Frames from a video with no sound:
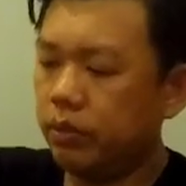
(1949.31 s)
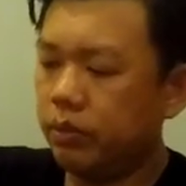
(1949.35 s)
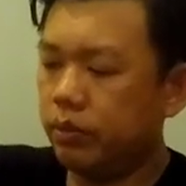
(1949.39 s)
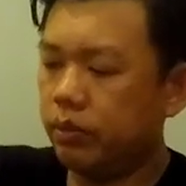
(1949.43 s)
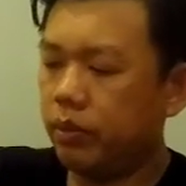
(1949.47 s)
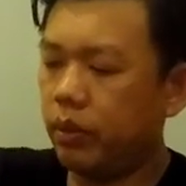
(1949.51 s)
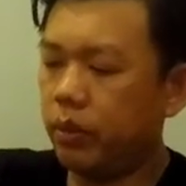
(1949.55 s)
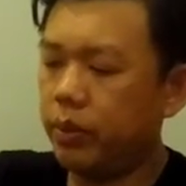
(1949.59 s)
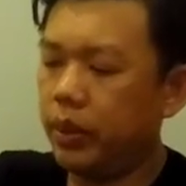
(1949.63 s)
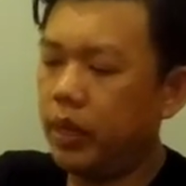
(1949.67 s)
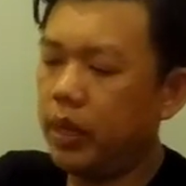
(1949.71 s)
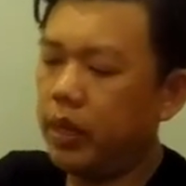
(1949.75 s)

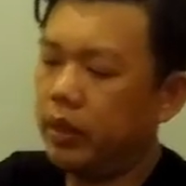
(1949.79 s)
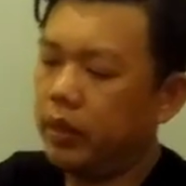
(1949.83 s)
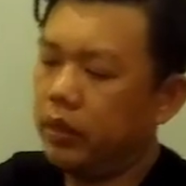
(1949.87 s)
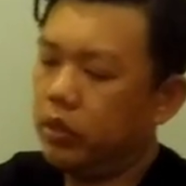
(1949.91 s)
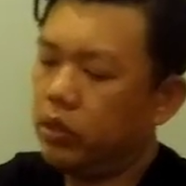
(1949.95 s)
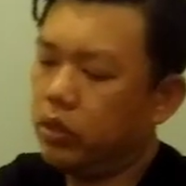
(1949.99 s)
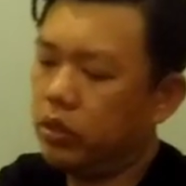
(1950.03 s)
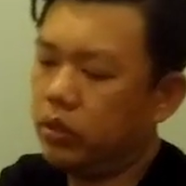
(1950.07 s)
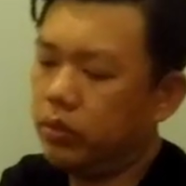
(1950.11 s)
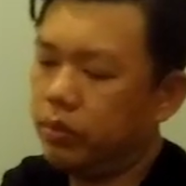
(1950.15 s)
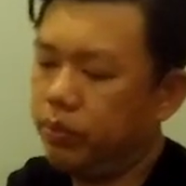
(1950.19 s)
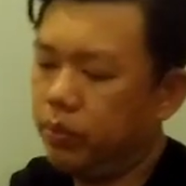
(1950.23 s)
Probably I
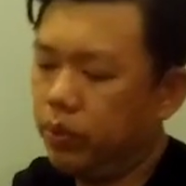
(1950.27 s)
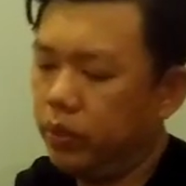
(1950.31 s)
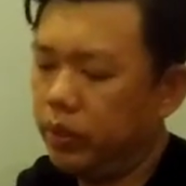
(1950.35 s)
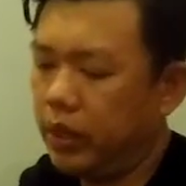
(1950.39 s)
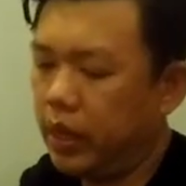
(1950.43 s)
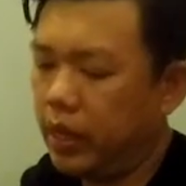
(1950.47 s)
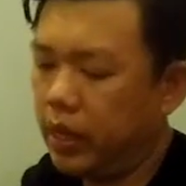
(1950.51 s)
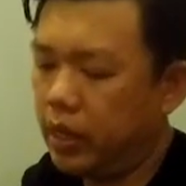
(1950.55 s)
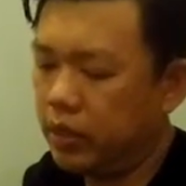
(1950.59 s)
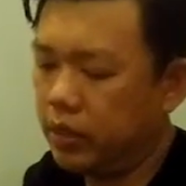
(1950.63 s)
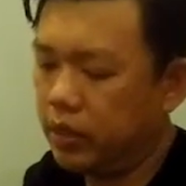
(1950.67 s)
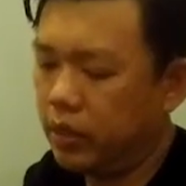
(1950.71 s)
just put
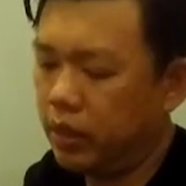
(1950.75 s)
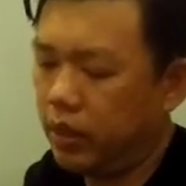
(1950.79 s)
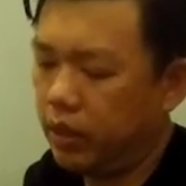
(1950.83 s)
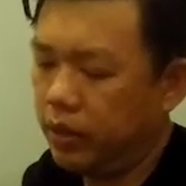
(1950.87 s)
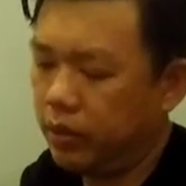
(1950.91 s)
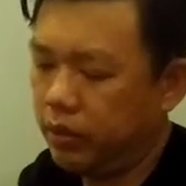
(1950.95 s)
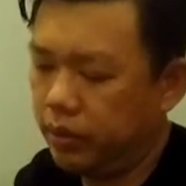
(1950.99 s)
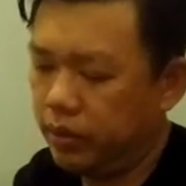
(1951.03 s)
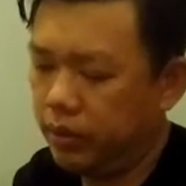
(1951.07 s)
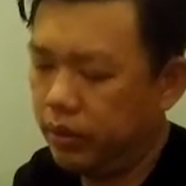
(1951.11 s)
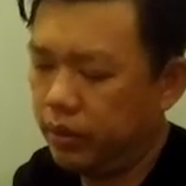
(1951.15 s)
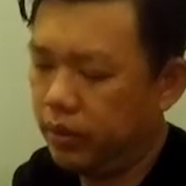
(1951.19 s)
that as
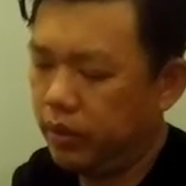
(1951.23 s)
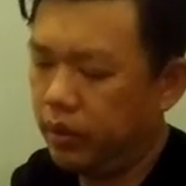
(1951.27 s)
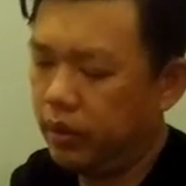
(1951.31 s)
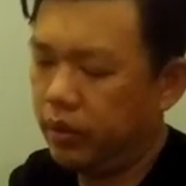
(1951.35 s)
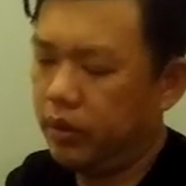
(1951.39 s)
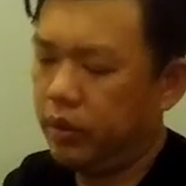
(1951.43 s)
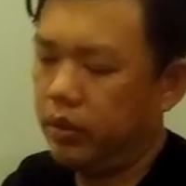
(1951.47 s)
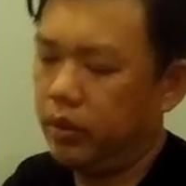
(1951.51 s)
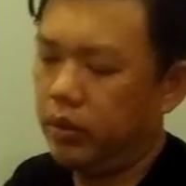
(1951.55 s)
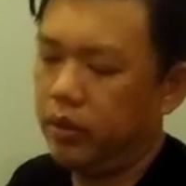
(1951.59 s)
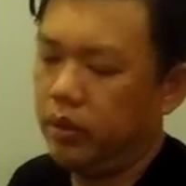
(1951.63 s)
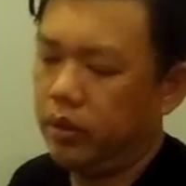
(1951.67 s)

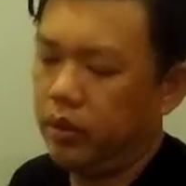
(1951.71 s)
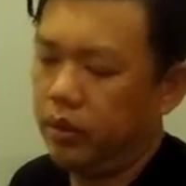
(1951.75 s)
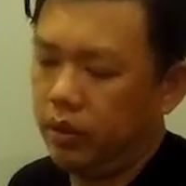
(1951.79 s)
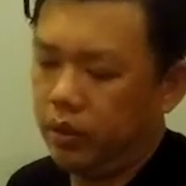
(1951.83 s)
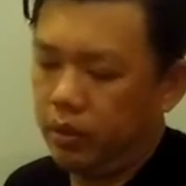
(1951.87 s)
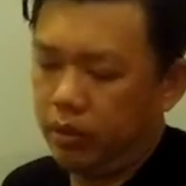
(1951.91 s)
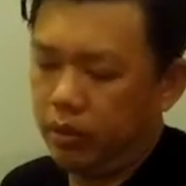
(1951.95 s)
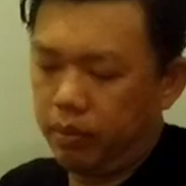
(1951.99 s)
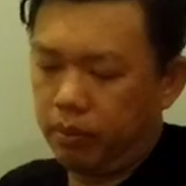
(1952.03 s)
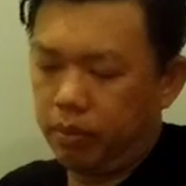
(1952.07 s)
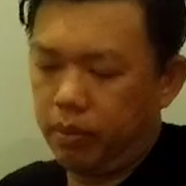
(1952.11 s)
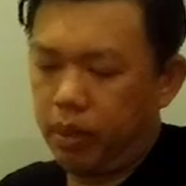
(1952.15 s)

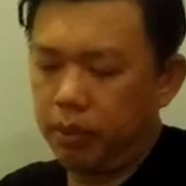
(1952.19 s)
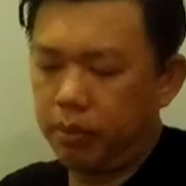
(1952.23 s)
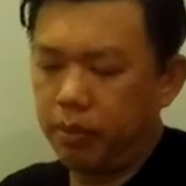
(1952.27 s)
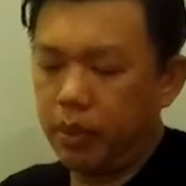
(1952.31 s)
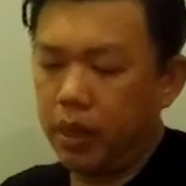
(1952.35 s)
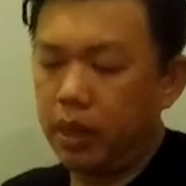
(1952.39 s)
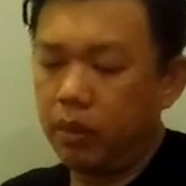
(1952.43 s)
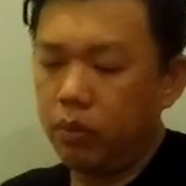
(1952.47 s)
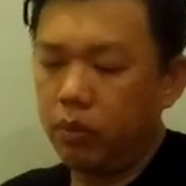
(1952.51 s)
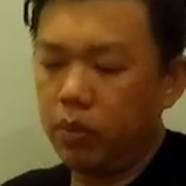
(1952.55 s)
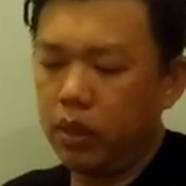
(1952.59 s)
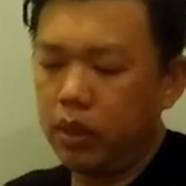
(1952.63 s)
my
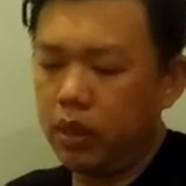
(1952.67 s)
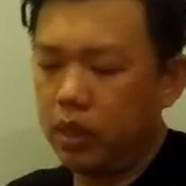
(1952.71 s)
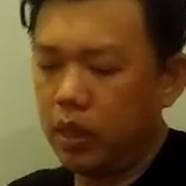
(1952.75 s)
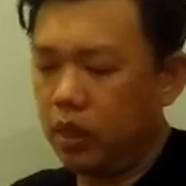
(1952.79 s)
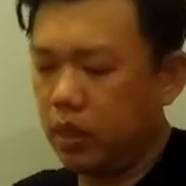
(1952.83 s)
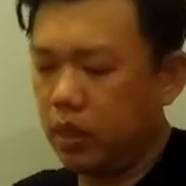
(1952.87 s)
main one.